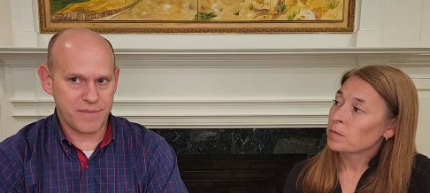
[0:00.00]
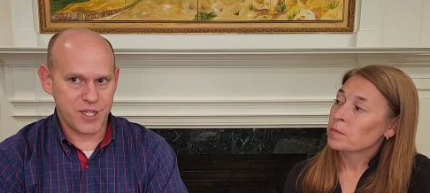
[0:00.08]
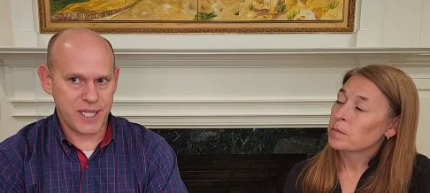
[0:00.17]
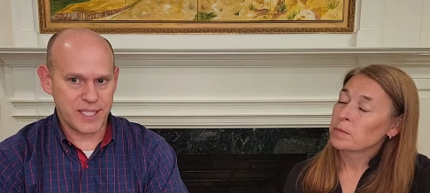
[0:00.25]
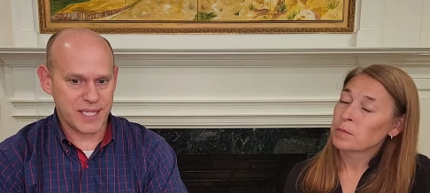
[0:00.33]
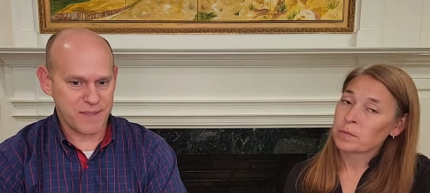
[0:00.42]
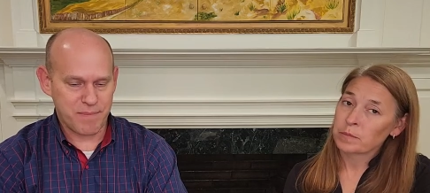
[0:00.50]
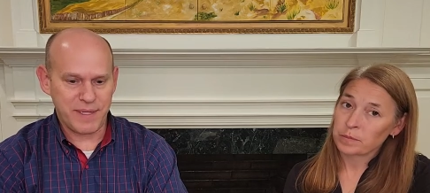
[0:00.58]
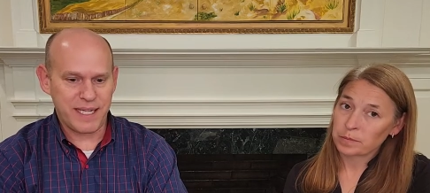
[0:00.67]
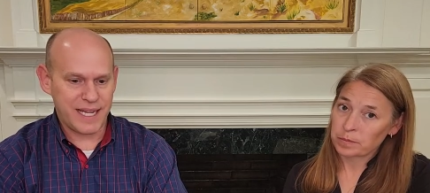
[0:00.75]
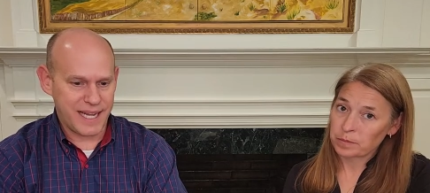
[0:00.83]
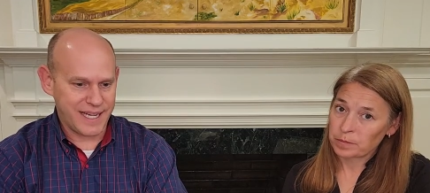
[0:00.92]
Speaker 1: Jesus
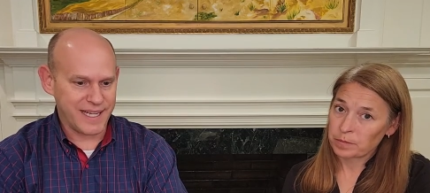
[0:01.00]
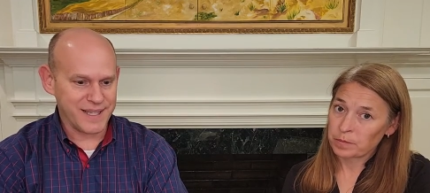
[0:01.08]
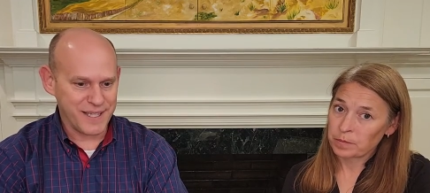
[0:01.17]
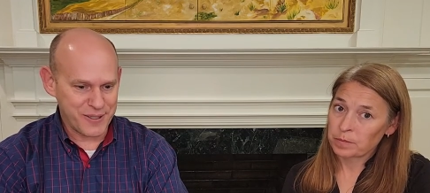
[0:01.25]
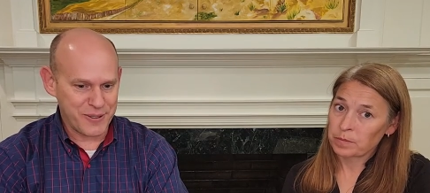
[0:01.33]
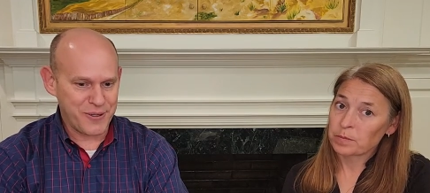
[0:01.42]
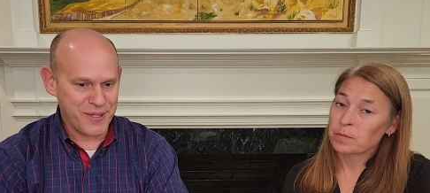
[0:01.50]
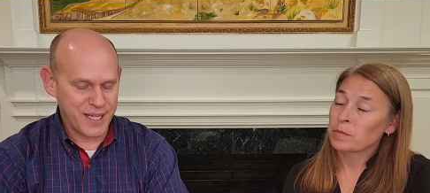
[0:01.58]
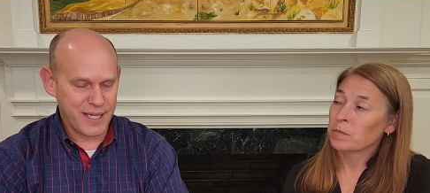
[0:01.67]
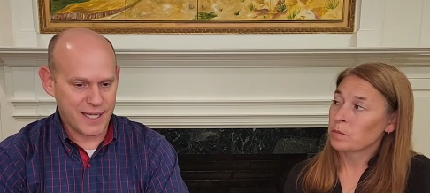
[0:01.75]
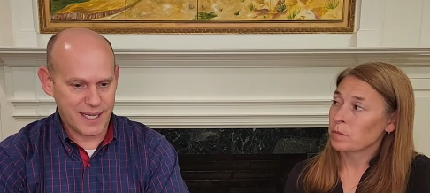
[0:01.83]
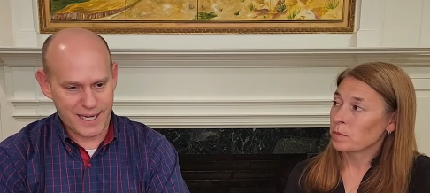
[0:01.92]
being a little
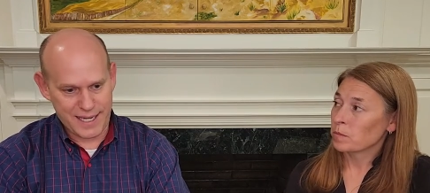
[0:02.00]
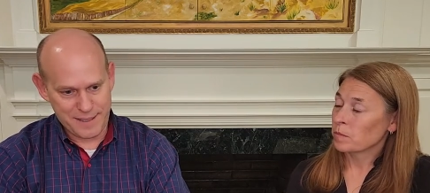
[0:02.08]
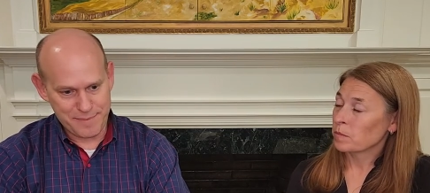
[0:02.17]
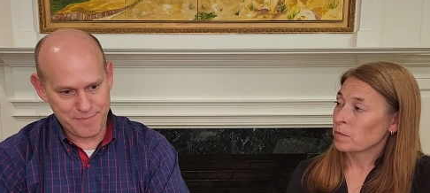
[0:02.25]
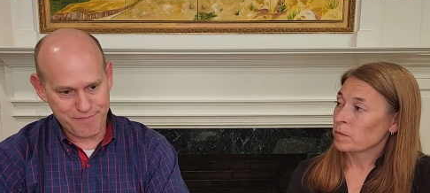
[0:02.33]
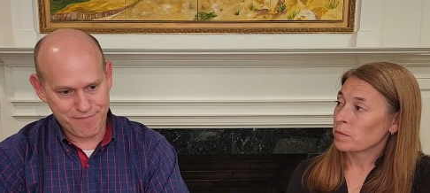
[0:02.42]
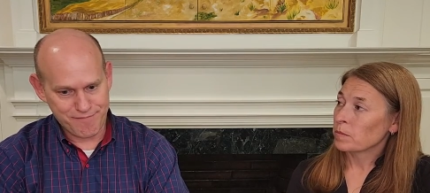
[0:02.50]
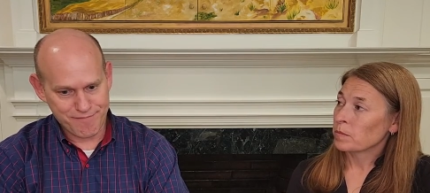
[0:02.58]
um,